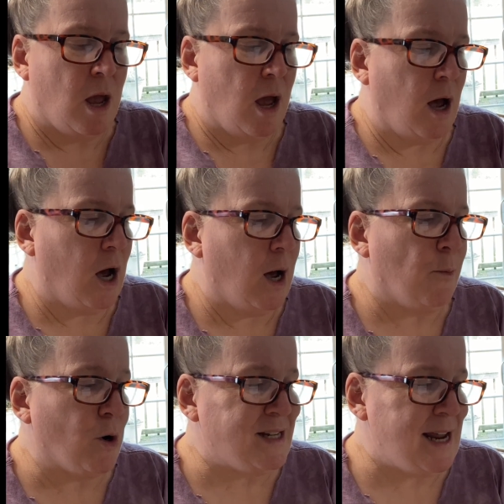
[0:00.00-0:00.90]

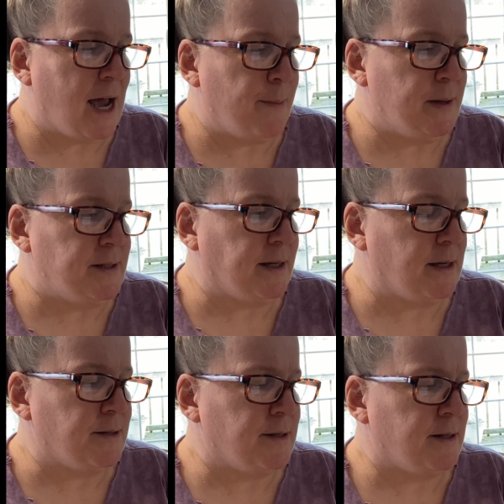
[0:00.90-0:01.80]
or tea
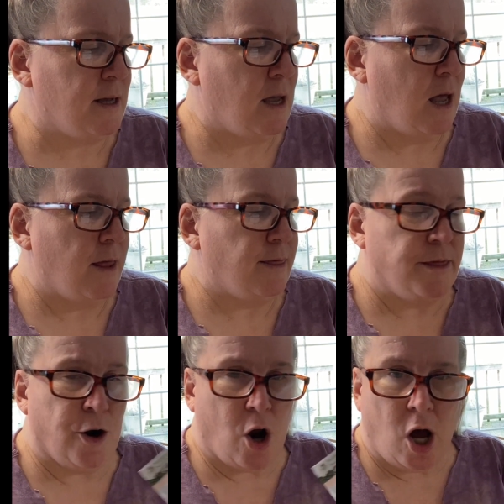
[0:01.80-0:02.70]
hibiscus,
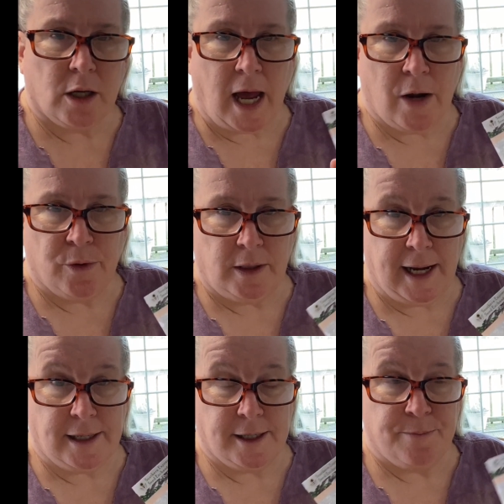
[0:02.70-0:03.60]
they're all kind of
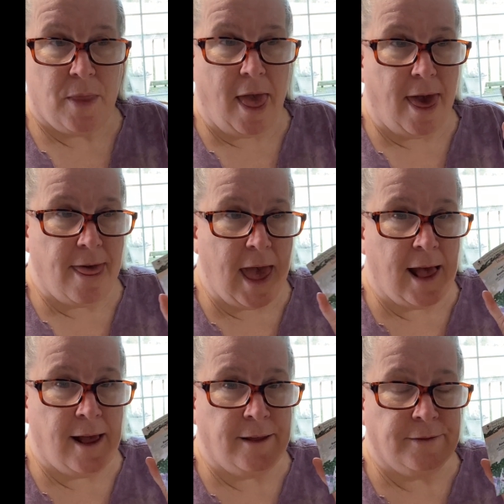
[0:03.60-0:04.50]
related.
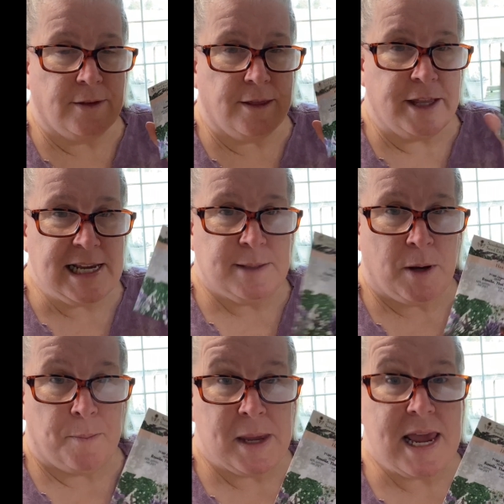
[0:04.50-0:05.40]
And these
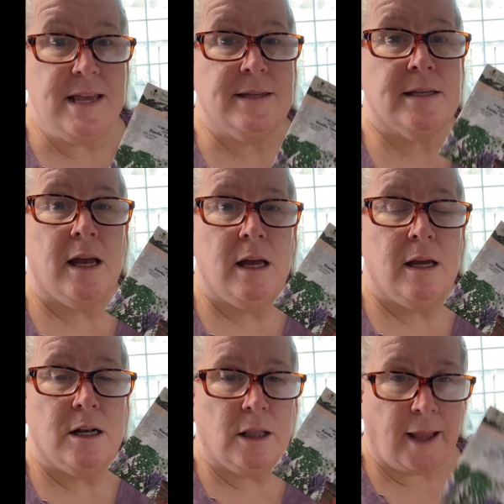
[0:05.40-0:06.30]
puppies
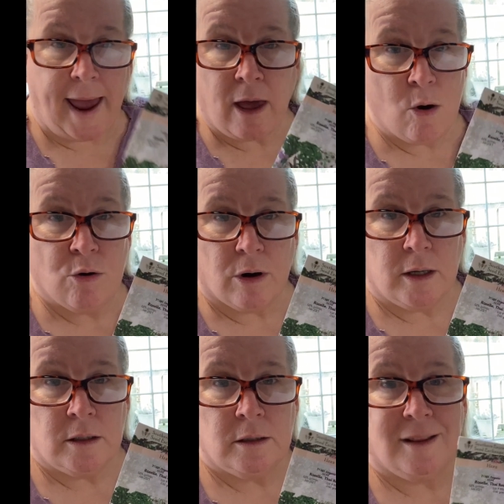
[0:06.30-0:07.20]
like
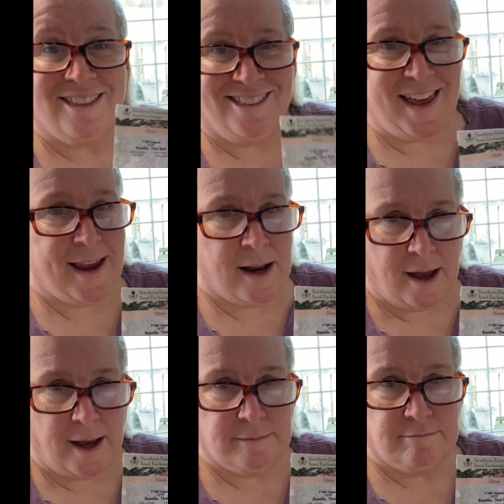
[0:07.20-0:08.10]
okra, like it hot.